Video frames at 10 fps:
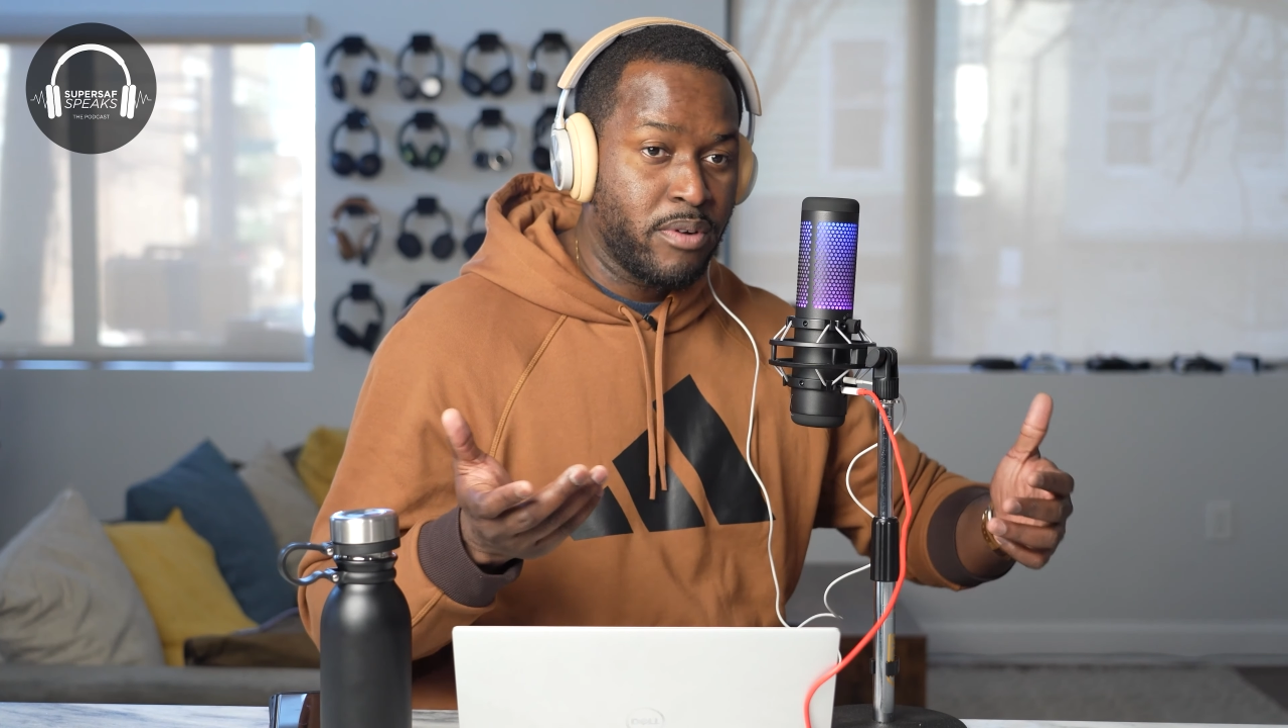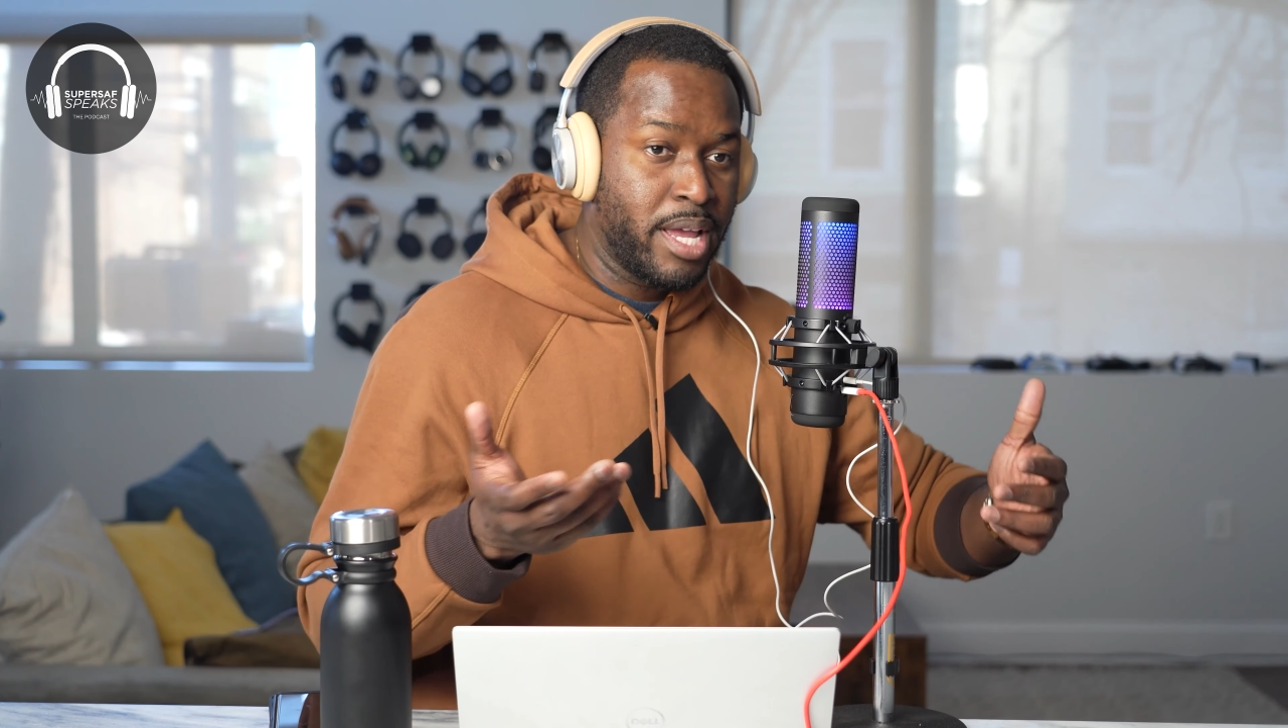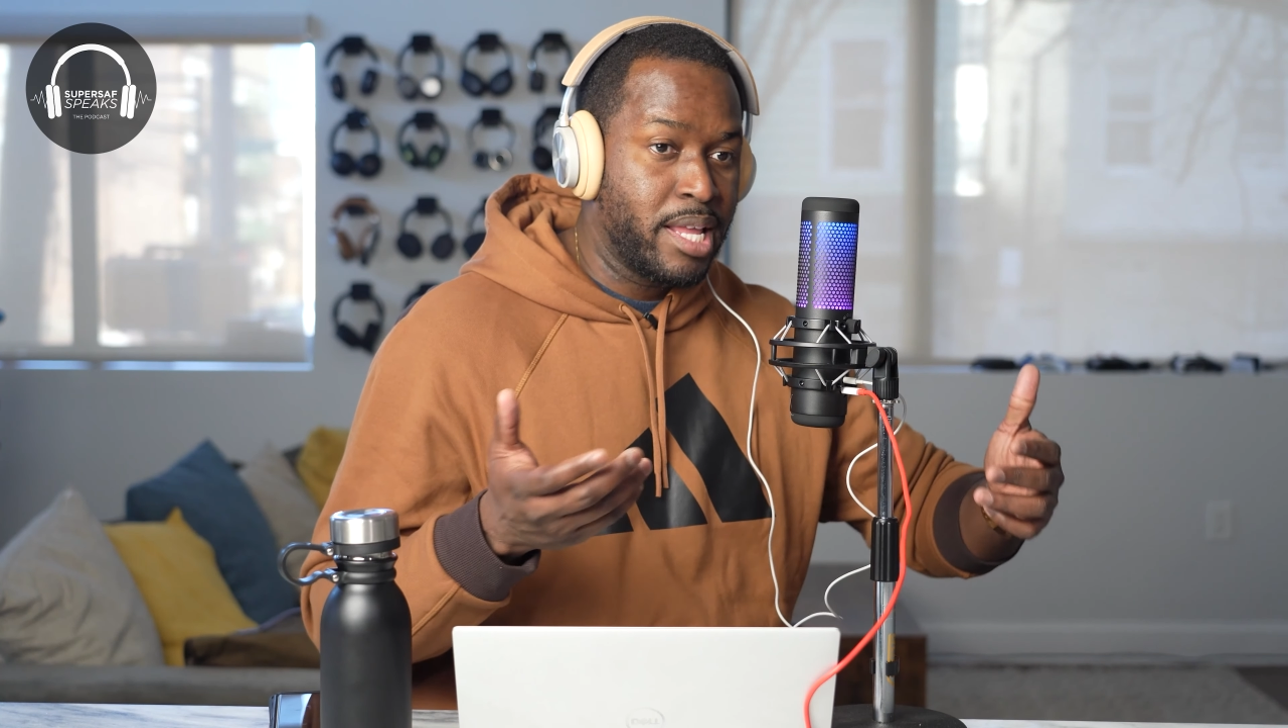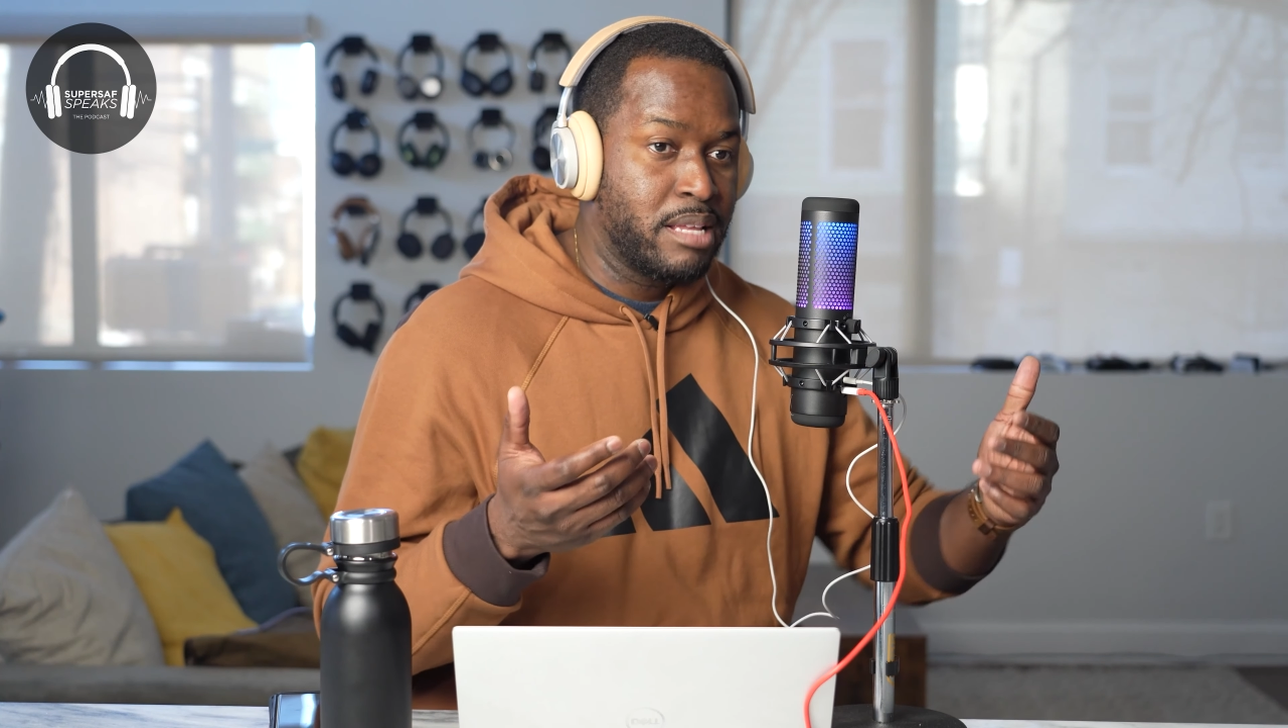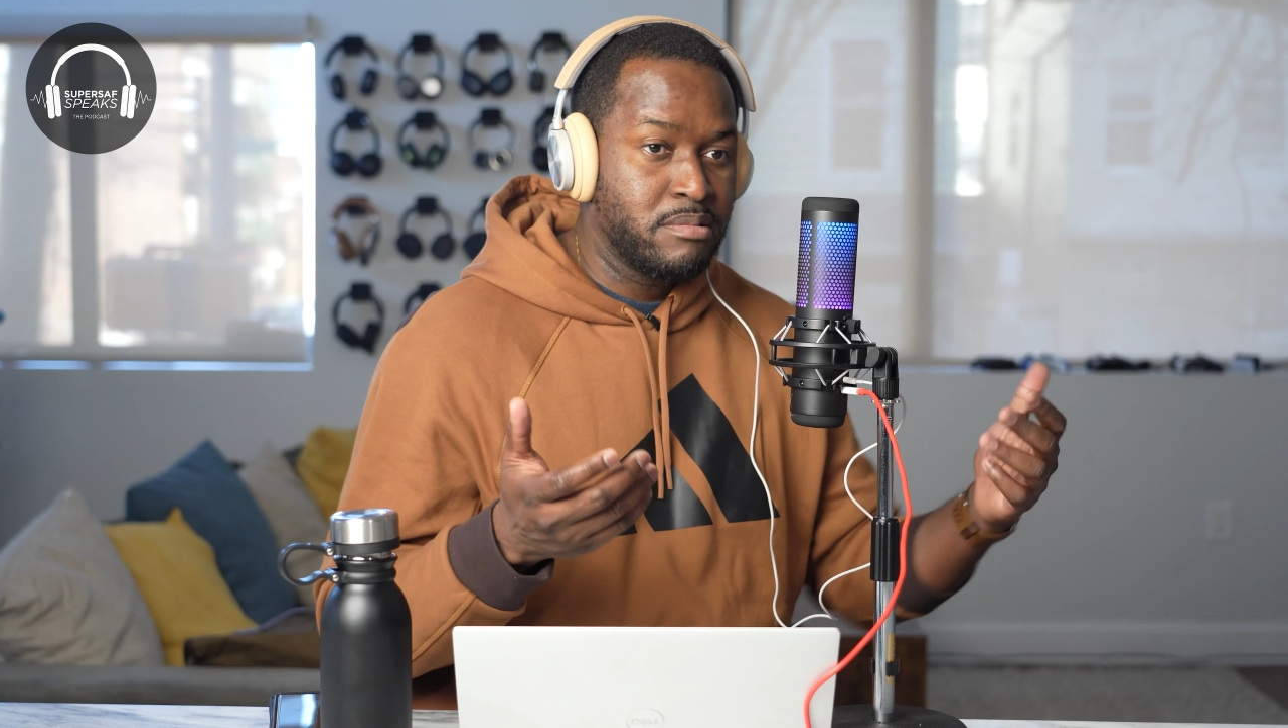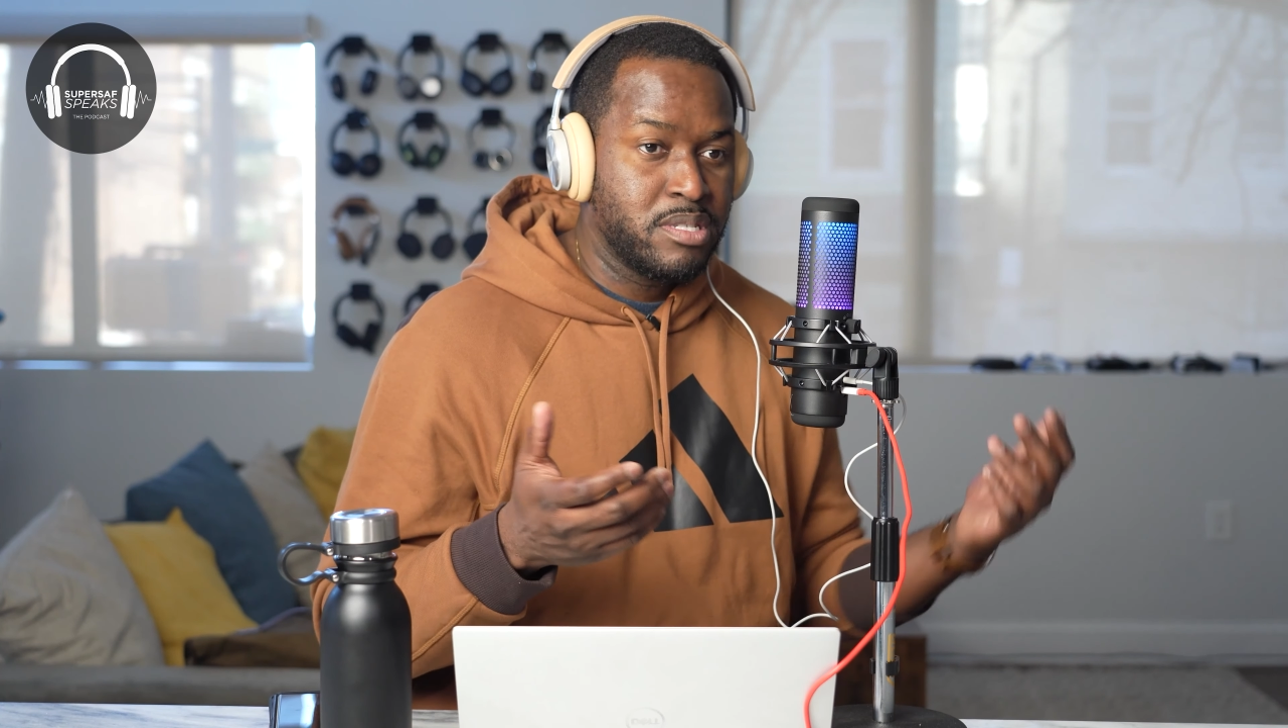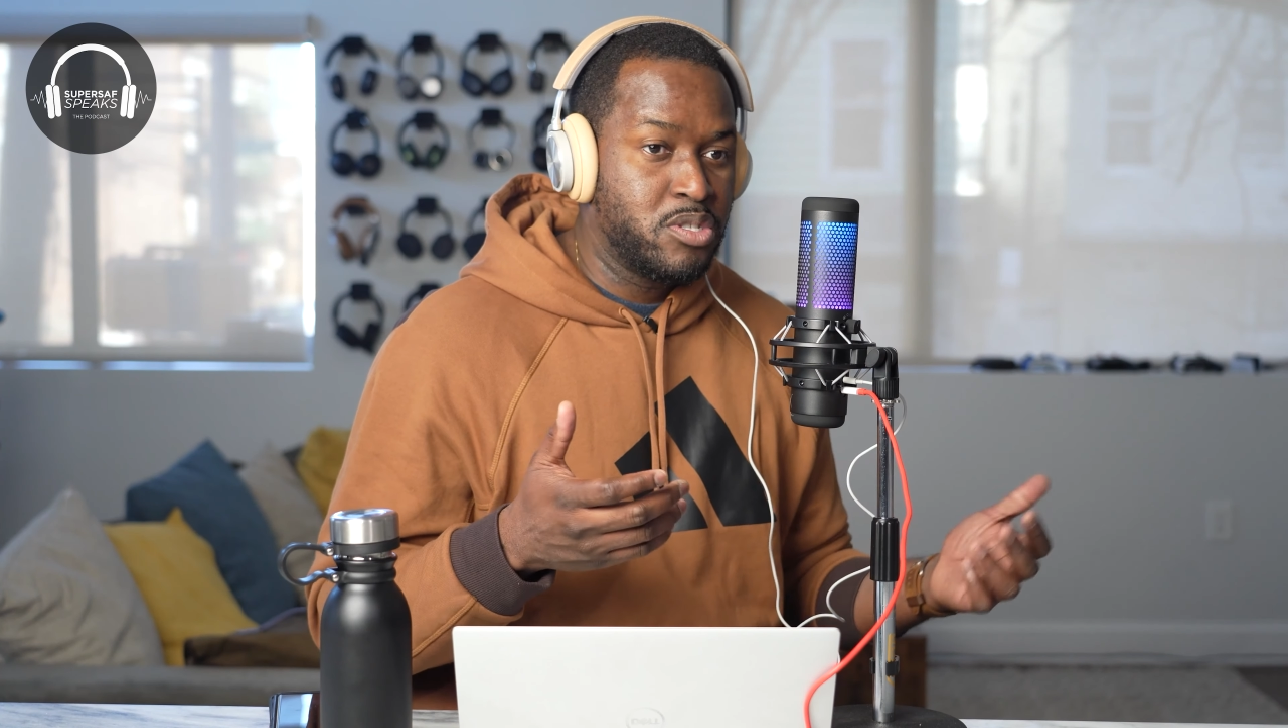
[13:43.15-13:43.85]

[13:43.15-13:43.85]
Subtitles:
right?